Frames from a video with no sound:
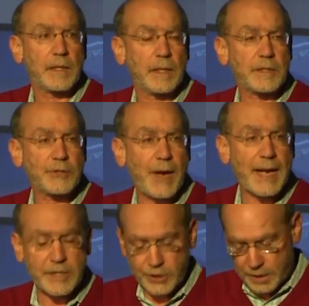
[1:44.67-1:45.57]
uh,
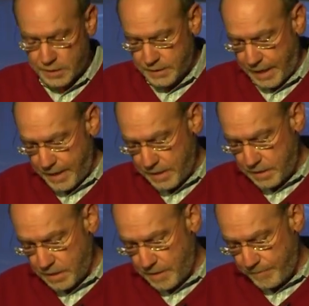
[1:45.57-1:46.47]
strategist,
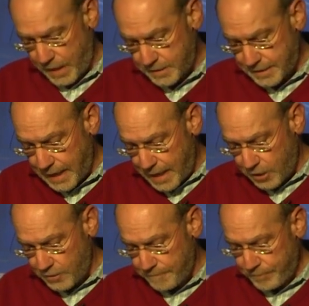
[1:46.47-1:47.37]
and, um, and
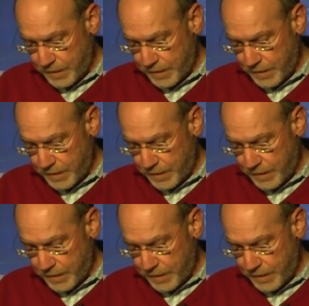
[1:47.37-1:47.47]
scholar.